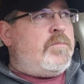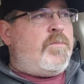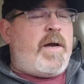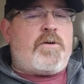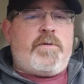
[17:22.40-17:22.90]

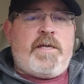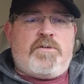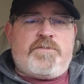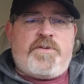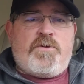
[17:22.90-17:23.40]
Michael
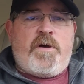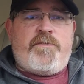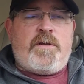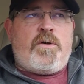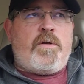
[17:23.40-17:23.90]
Kittle's view of
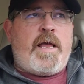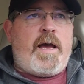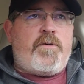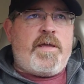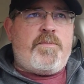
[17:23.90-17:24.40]
it, on
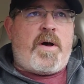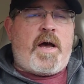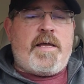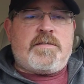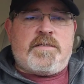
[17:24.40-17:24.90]
how he
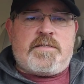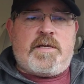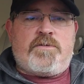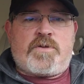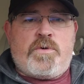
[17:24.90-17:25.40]
buys and
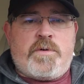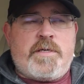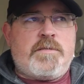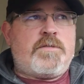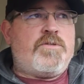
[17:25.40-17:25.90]
sells
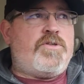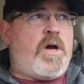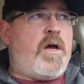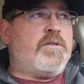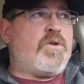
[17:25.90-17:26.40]
coins,
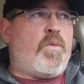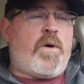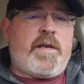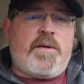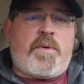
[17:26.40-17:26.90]
John's on
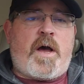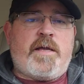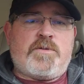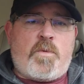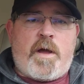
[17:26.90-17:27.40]
what he
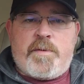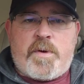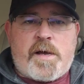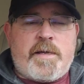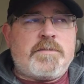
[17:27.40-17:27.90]
buys and why he
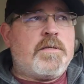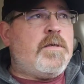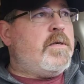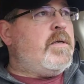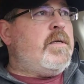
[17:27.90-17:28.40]
buys.
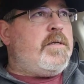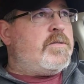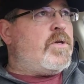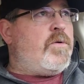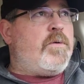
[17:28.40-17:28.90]

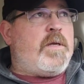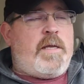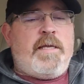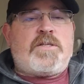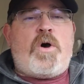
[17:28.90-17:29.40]
So
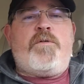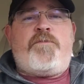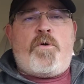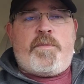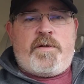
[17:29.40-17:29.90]
it's all
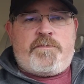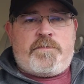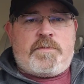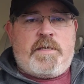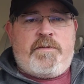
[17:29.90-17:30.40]
informative.
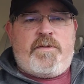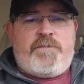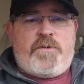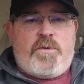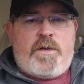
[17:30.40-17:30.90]

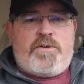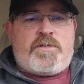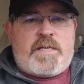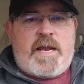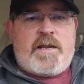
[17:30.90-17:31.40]
If you
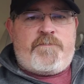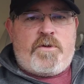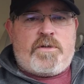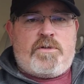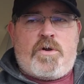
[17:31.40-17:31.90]
understand, if you
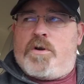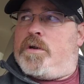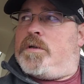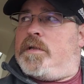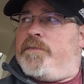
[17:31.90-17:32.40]
can
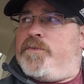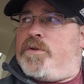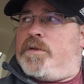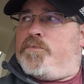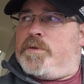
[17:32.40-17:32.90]
learn, if you
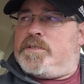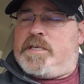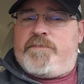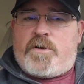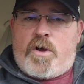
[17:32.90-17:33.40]
can
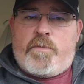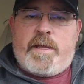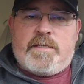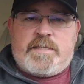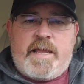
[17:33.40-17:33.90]
receive it all
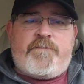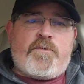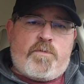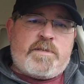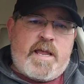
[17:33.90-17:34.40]
in, take
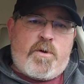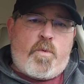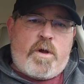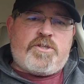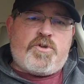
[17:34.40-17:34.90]

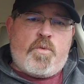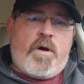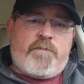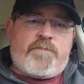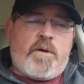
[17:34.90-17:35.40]
what you
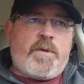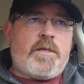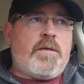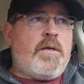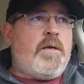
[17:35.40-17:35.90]
want from it.